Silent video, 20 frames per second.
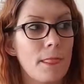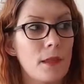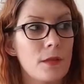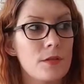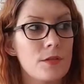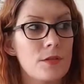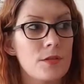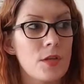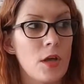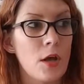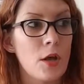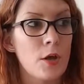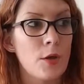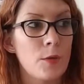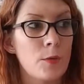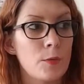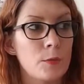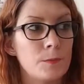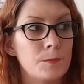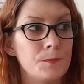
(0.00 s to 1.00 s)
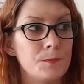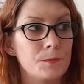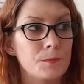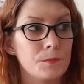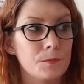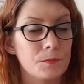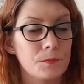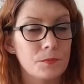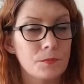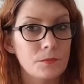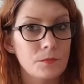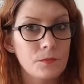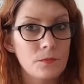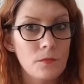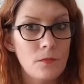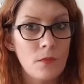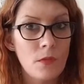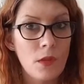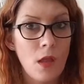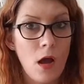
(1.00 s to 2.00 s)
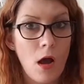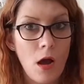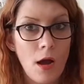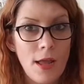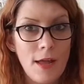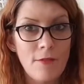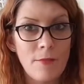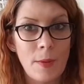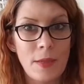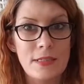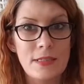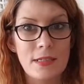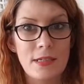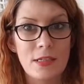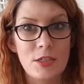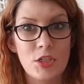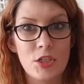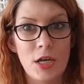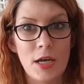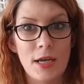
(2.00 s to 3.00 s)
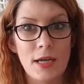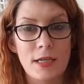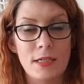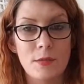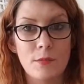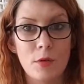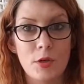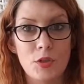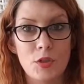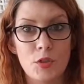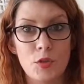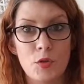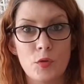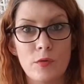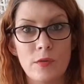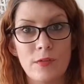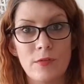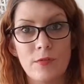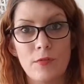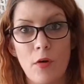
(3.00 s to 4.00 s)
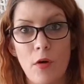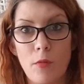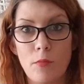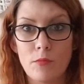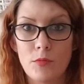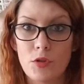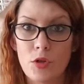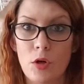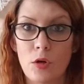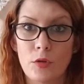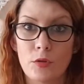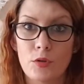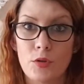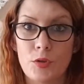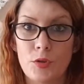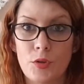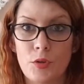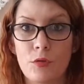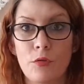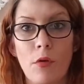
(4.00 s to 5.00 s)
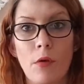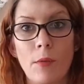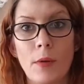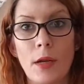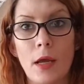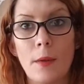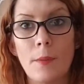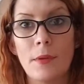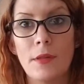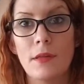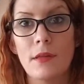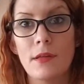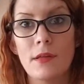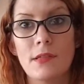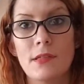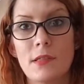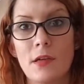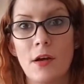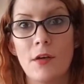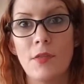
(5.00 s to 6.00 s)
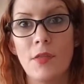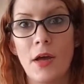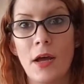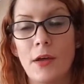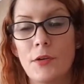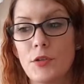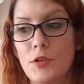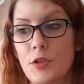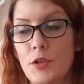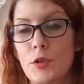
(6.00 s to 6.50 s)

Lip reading: So I have basically shared my story from childhood and growing up and things like that